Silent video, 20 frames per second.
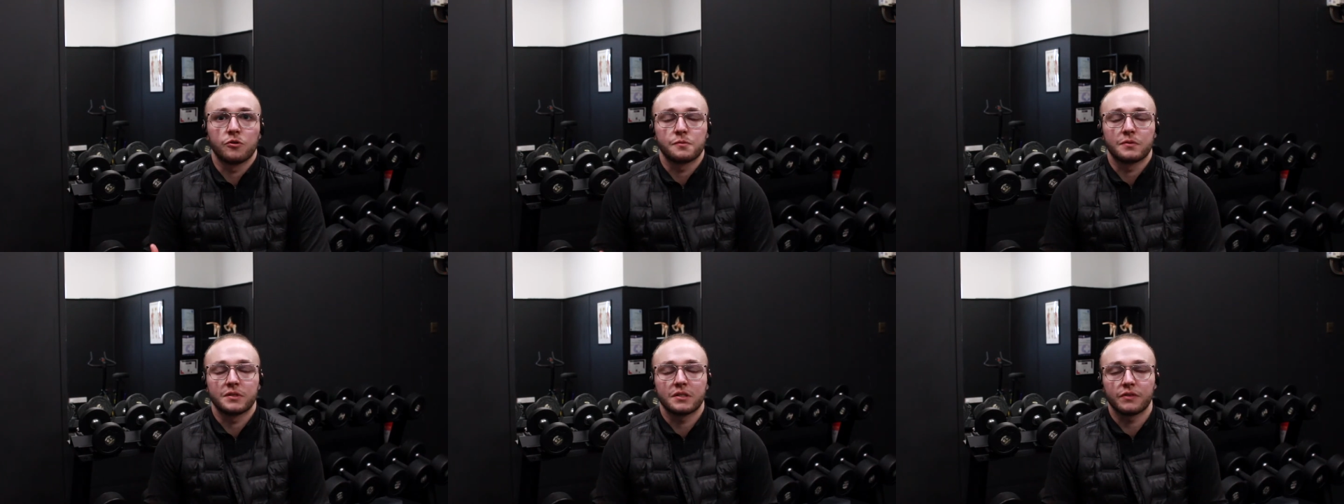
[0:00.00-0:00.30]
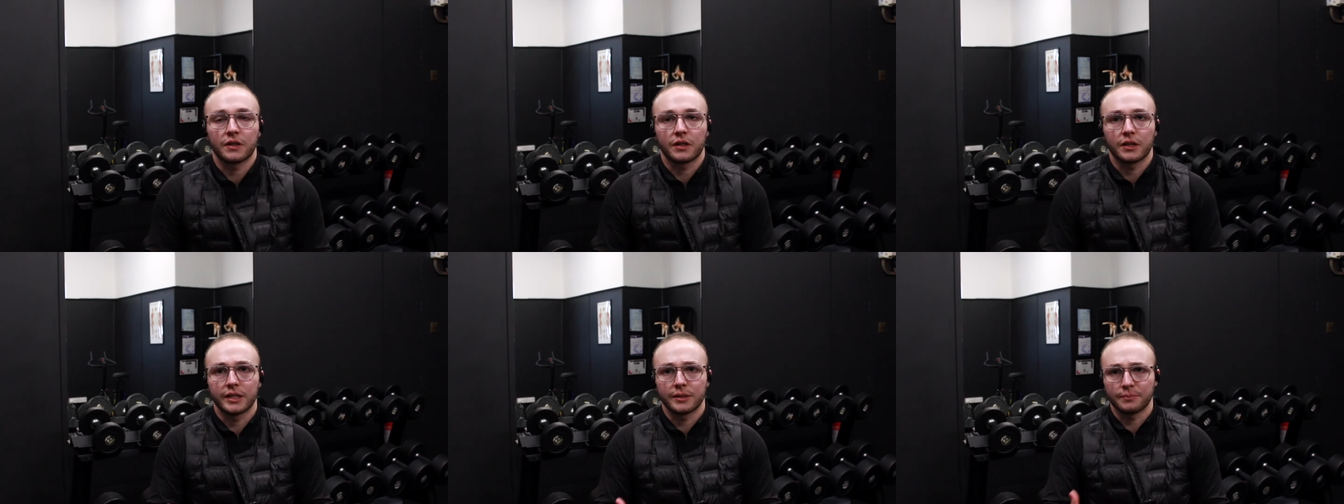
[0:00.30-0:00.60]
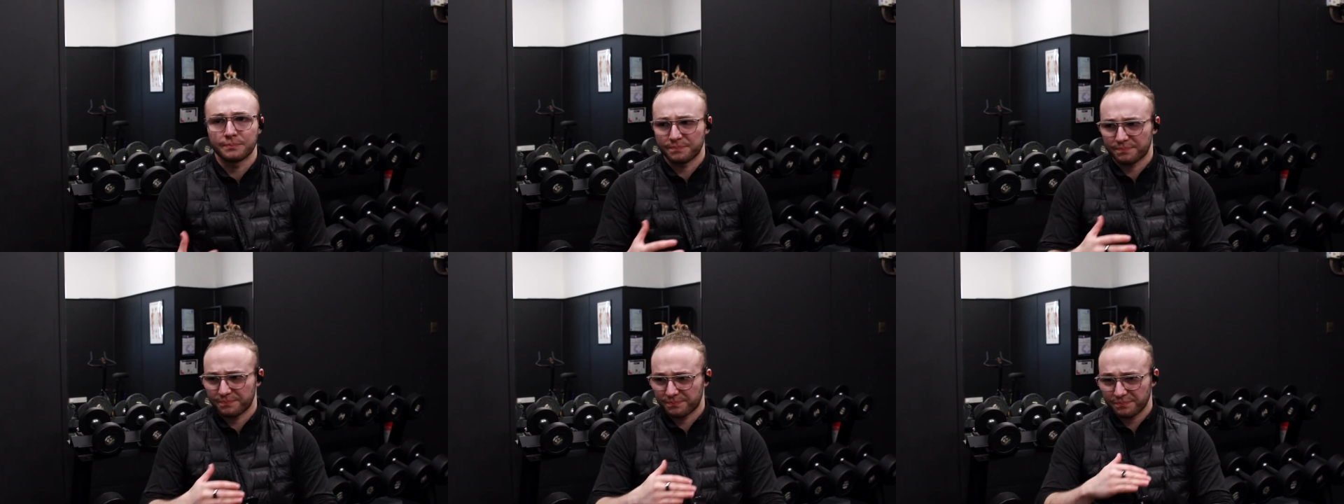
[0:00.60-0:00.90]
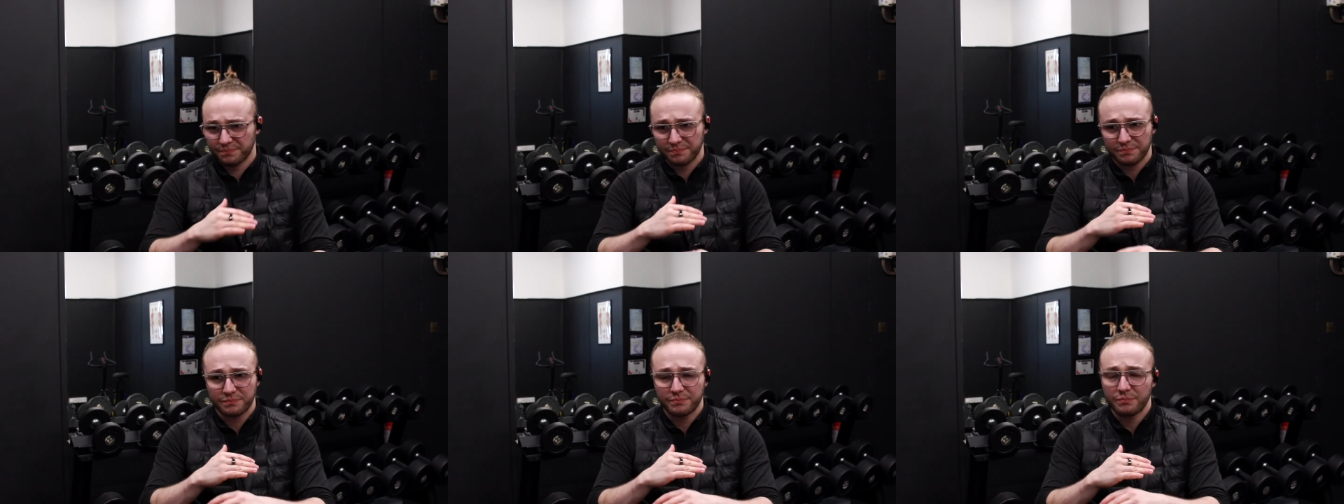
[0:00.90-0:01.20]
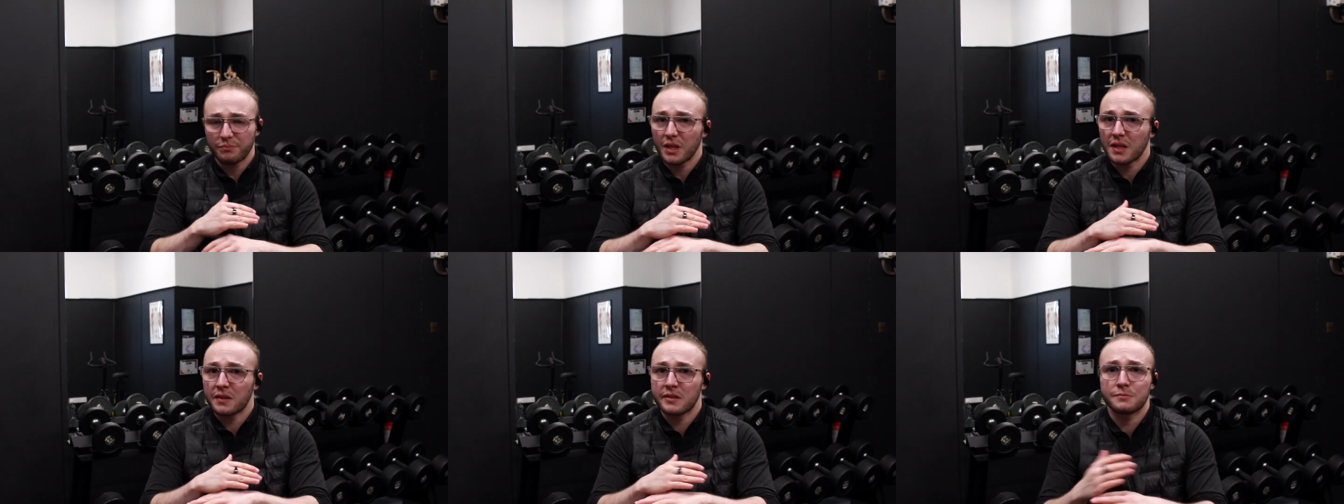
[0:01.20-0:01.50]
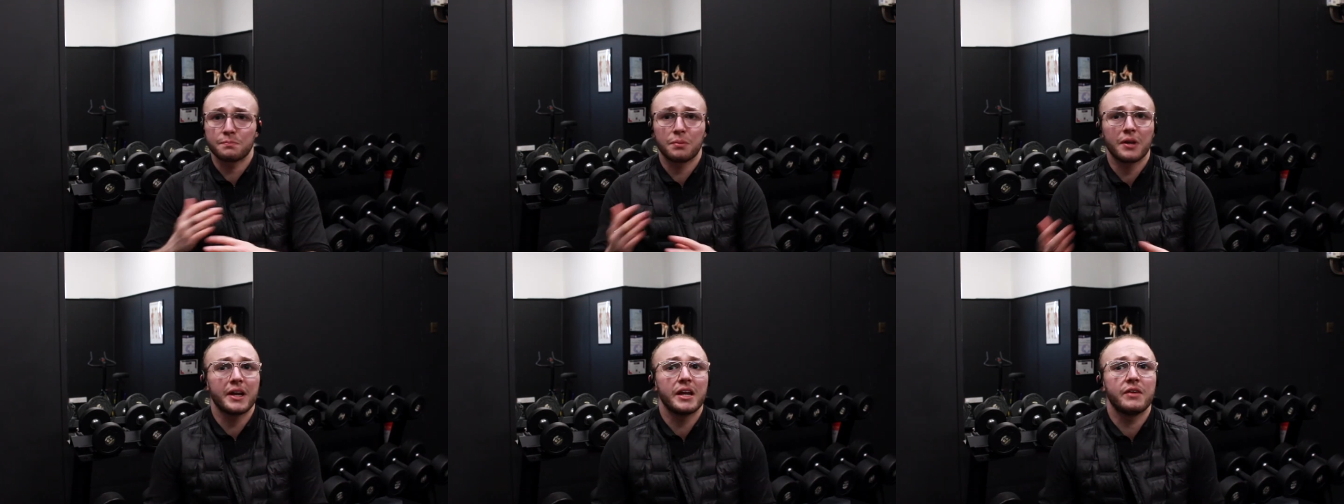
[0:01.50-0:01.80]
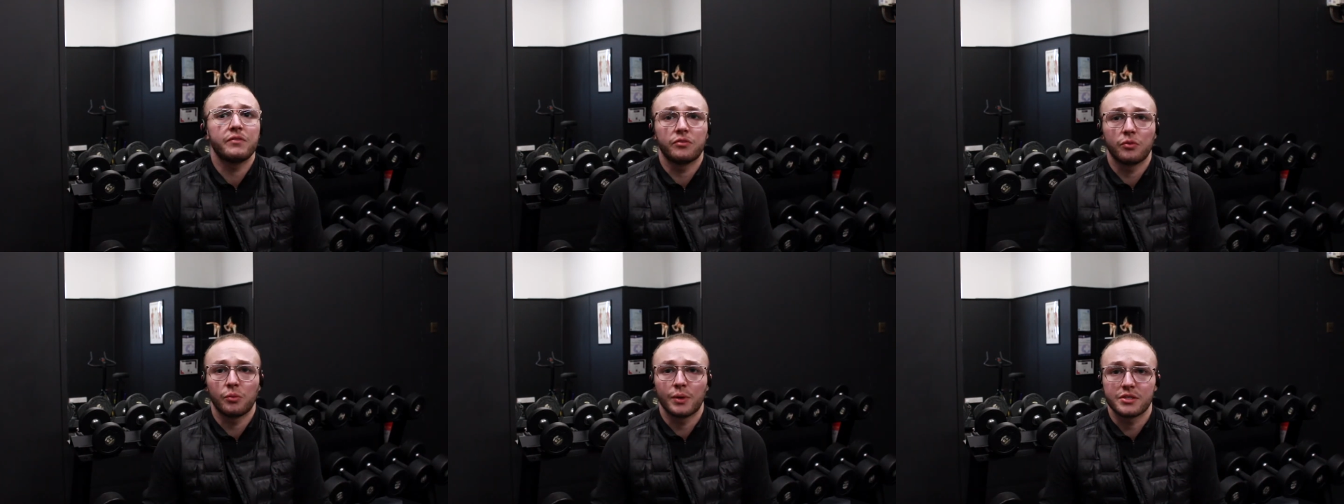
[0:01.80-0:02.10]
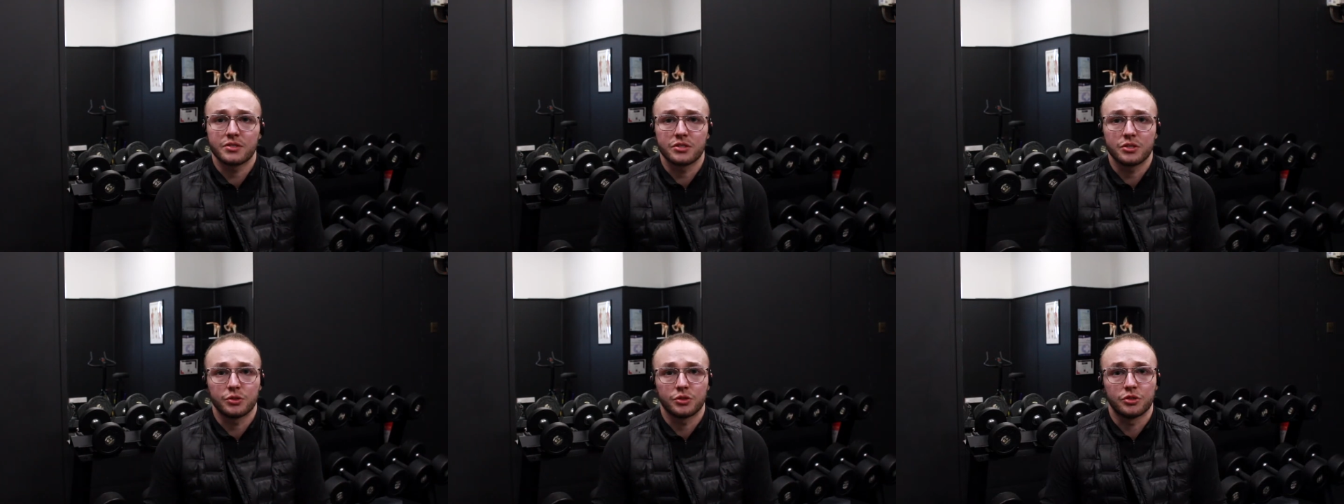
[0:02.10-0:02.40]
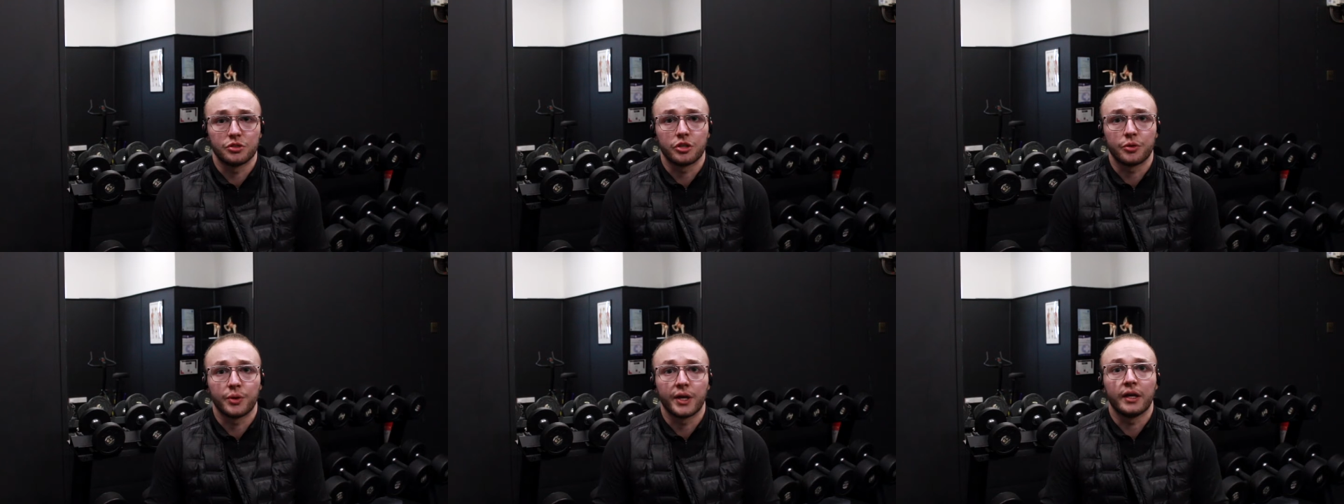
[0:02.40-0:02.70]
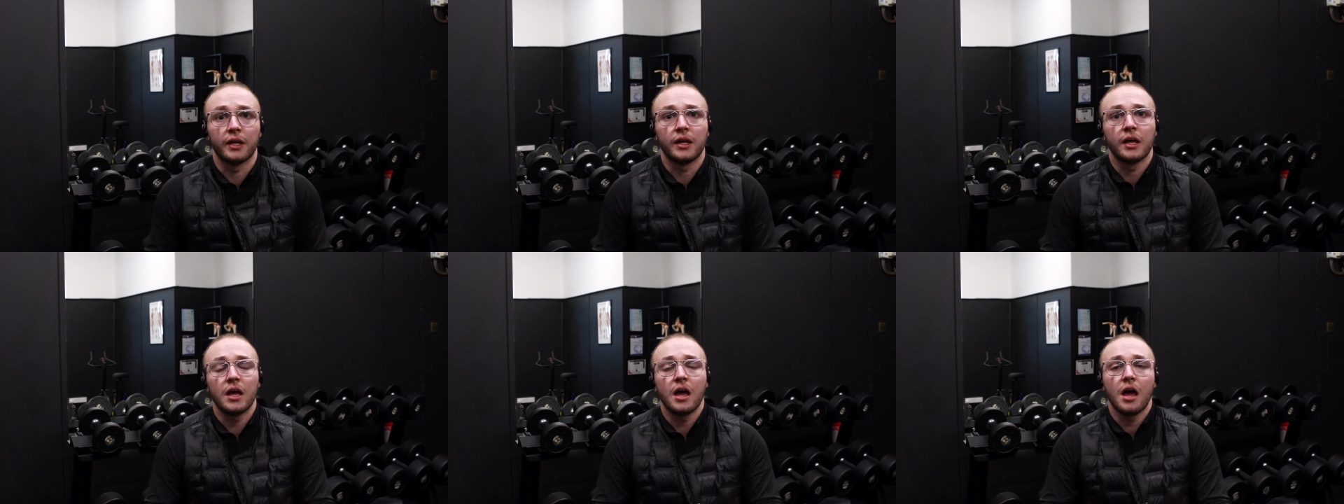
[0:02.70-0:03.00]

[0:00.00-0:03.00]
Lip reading: specifically. There's plenty of other ways that you can do it.